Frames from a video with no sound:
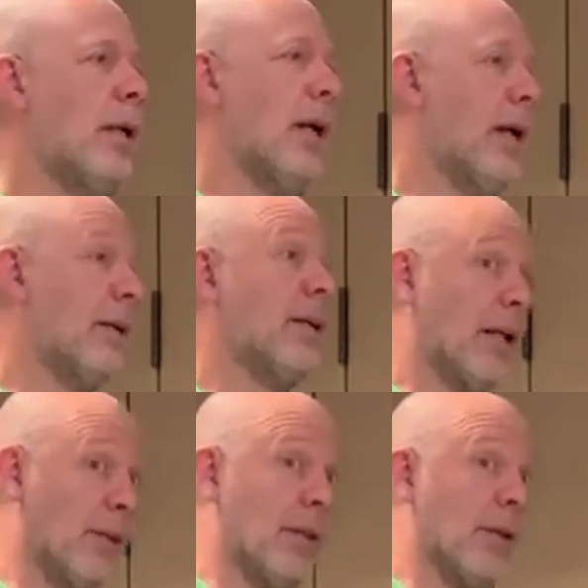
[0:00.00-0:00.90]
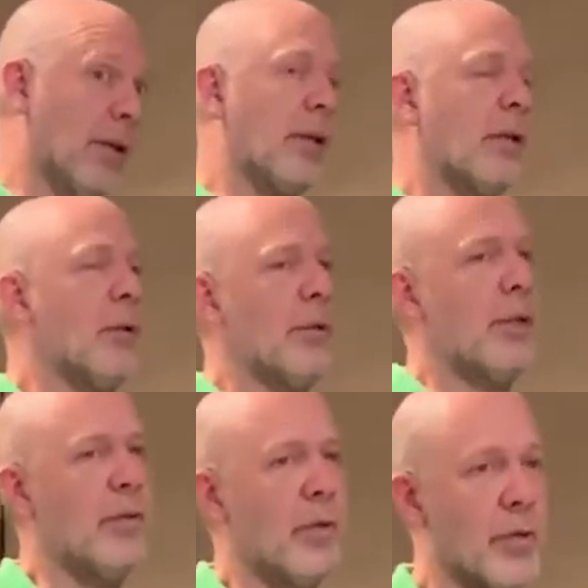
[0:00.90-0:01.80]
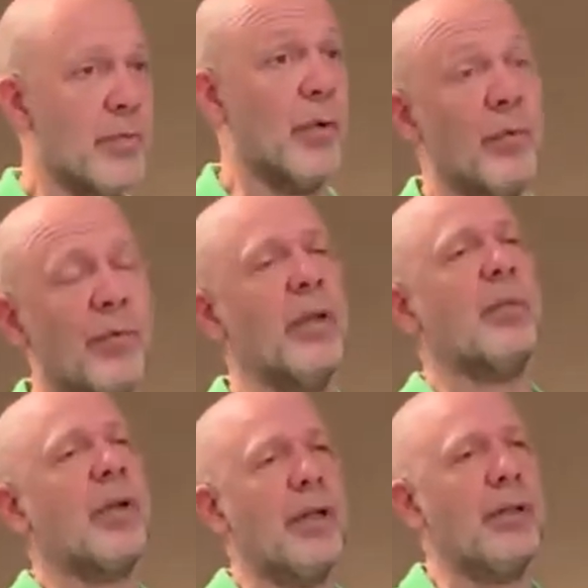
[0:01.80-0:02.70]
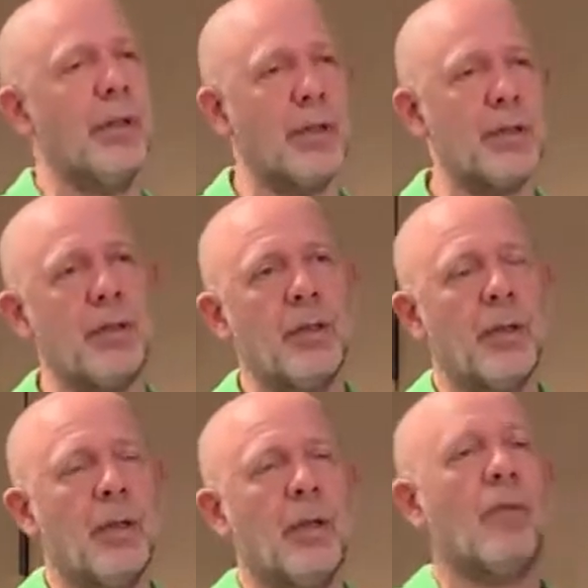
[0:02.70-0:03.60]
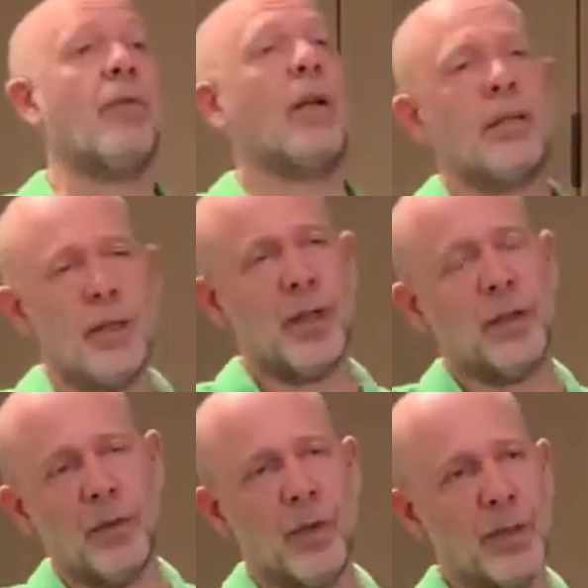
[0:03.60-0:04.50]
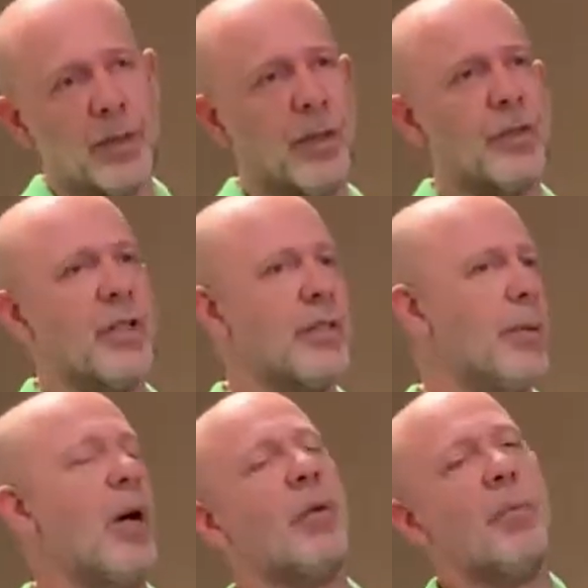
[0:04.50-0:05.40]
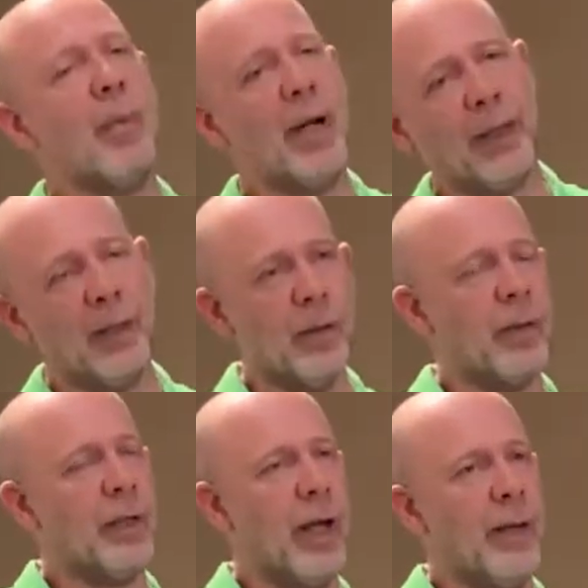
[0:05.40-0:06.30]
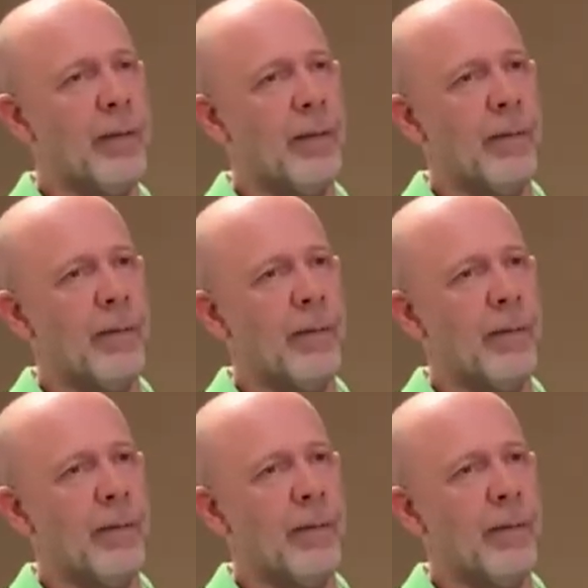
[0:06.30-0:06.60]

and getting really good reviews from film critics, while these other ones are just about money, okay?